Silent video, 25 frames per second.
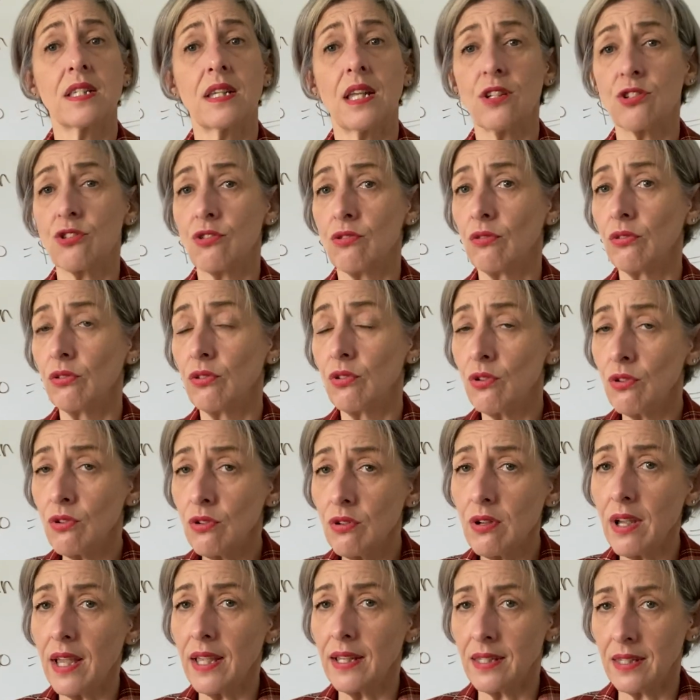national
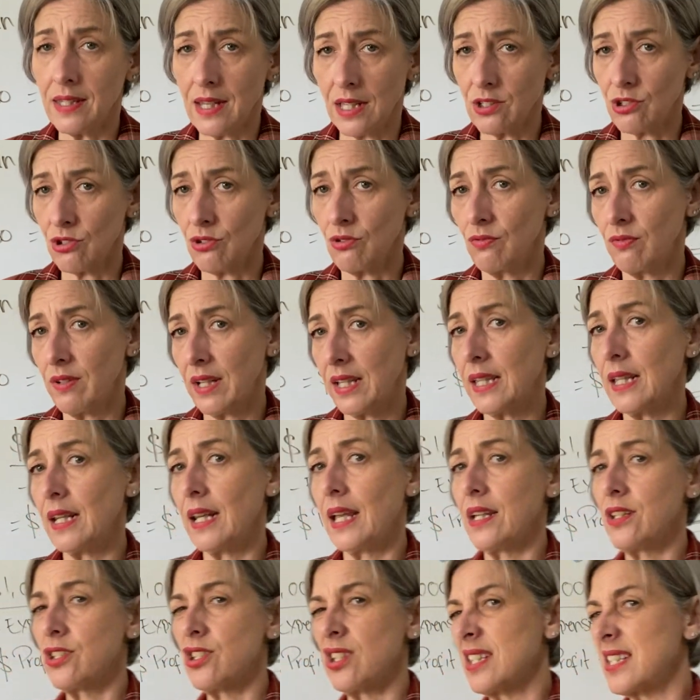law and national
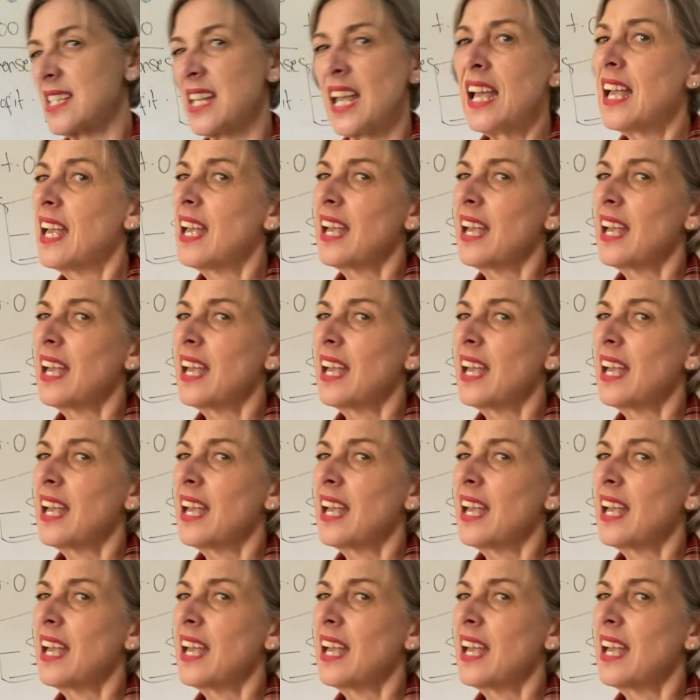regulations.